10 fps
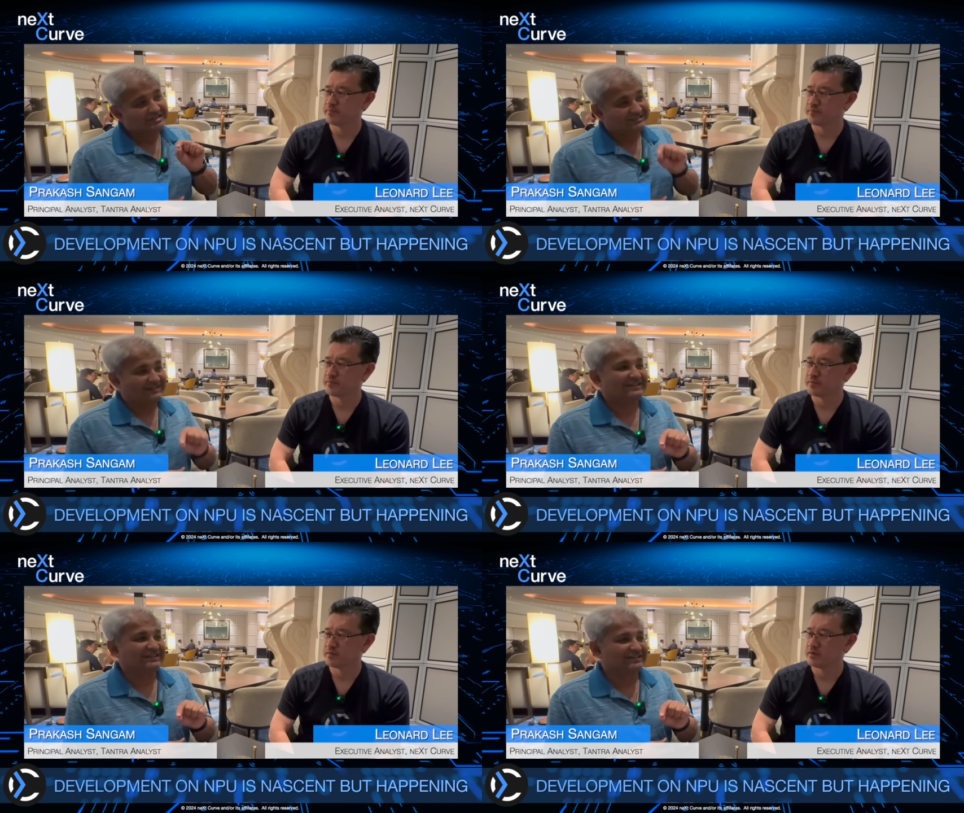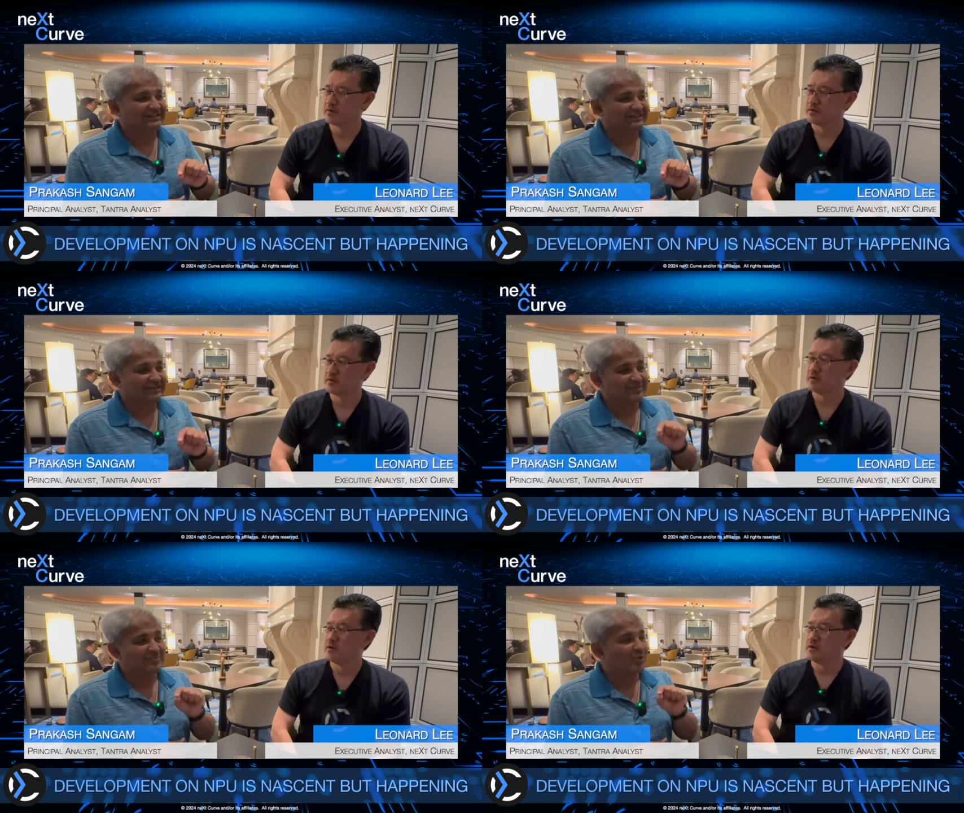
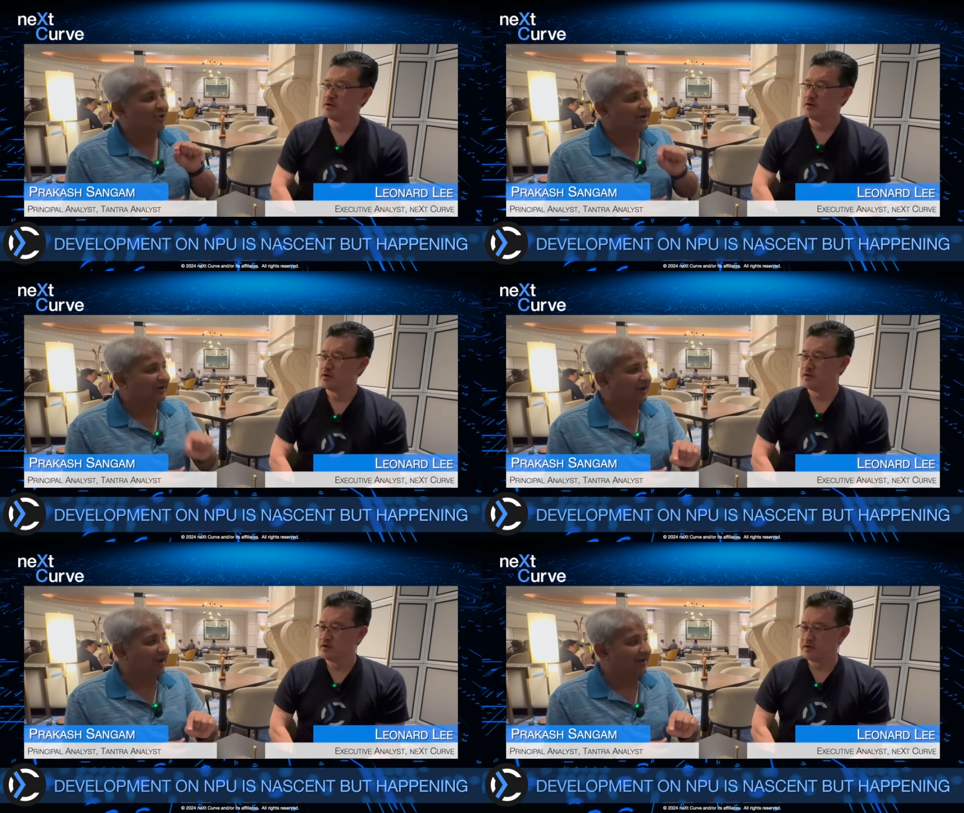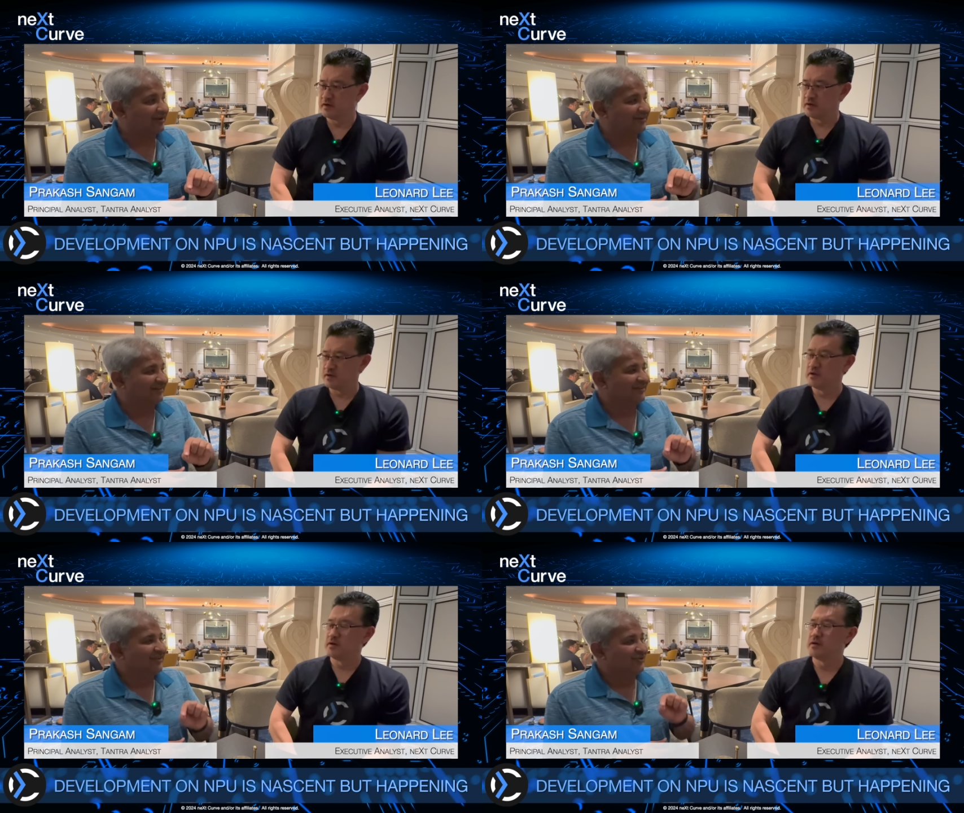Speaker 1: technically more inclined,
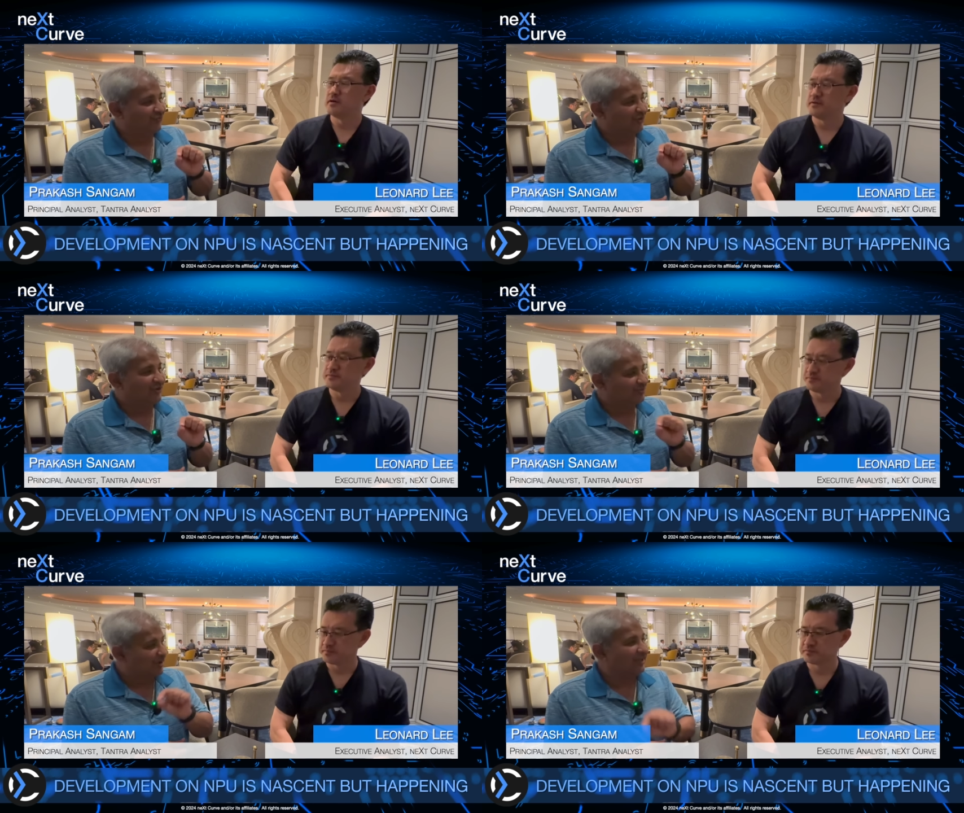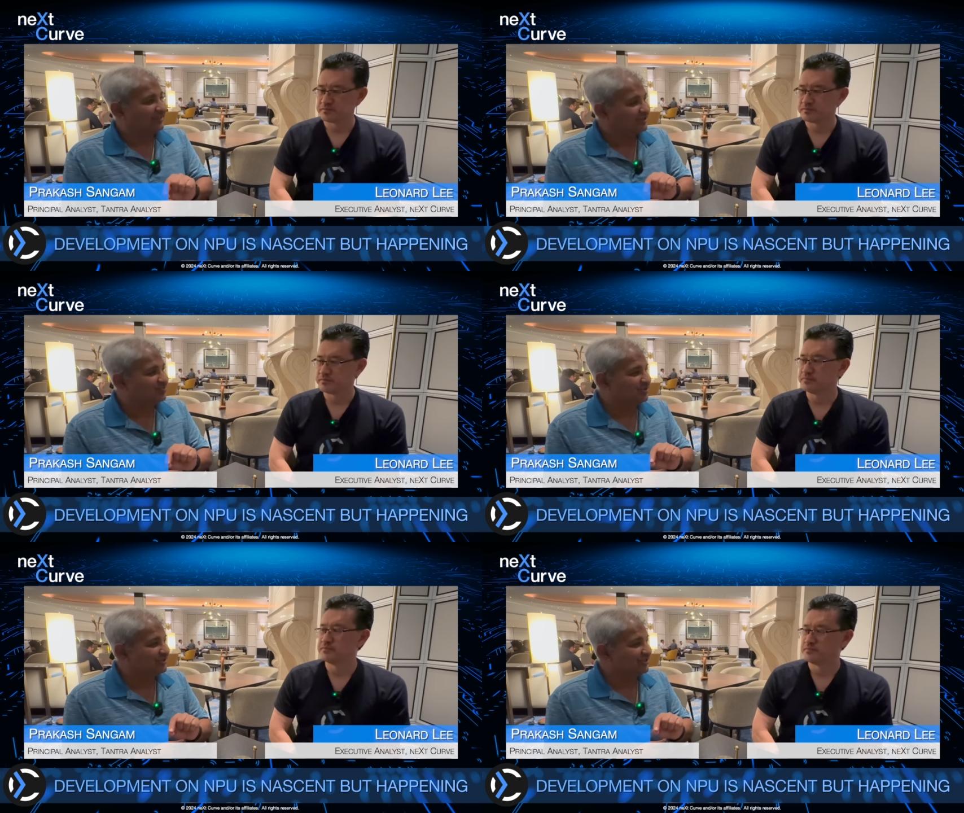when you buy these
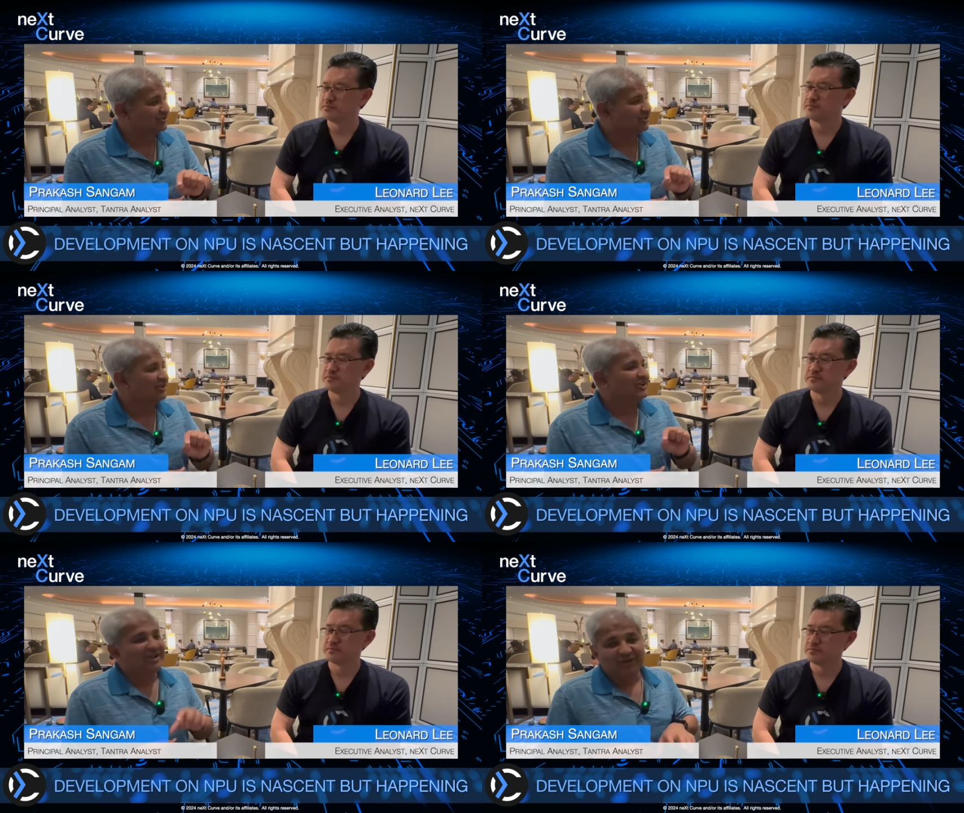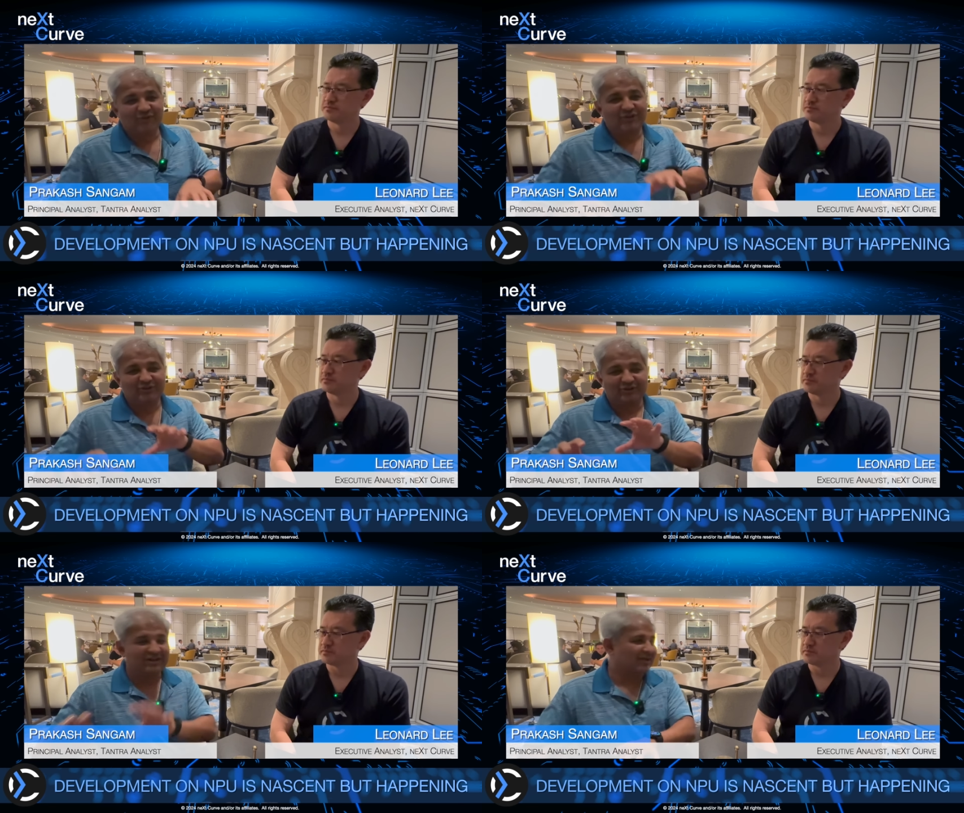PCs, you know, when you
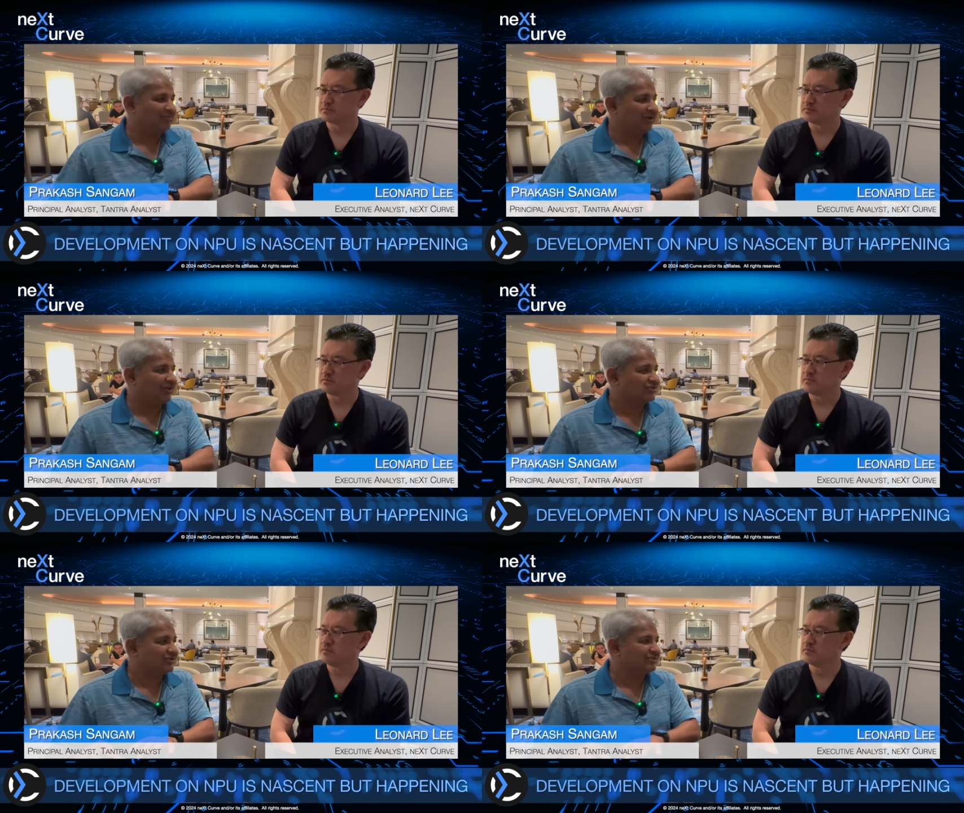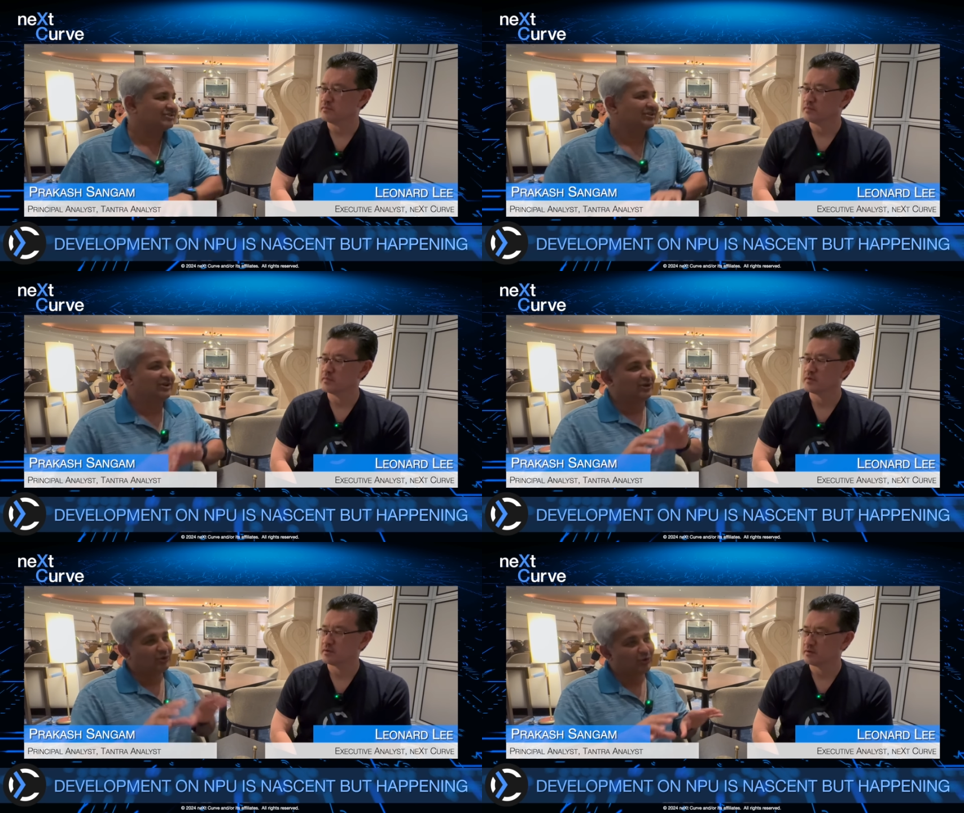run applications,
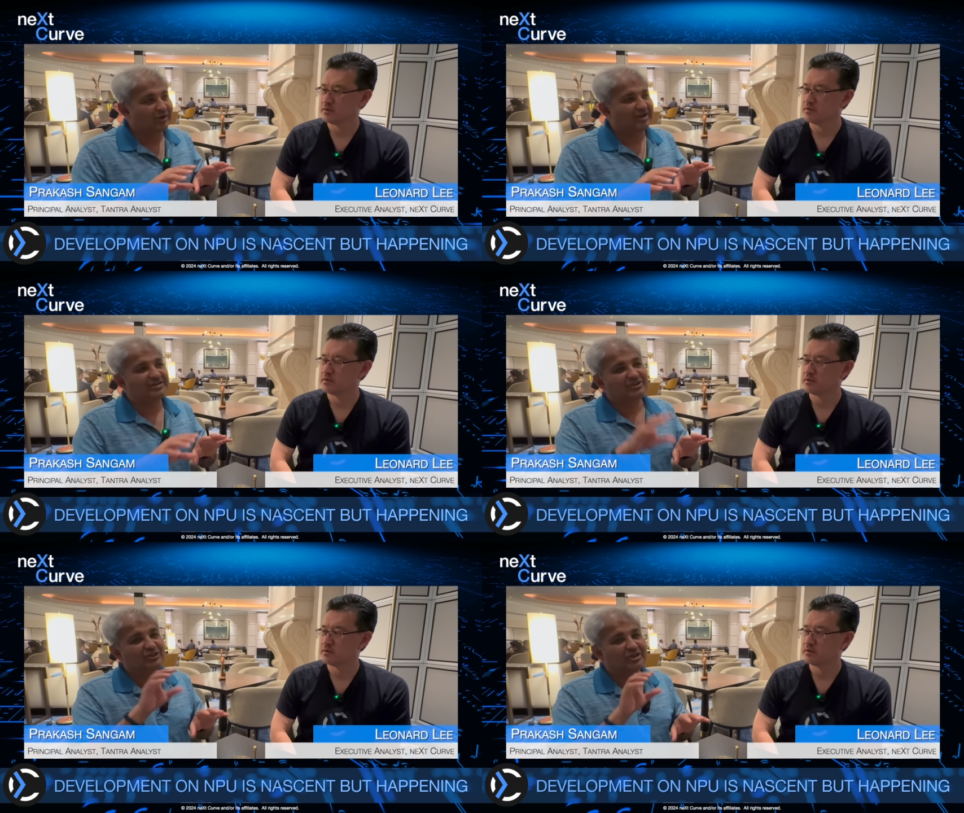look at the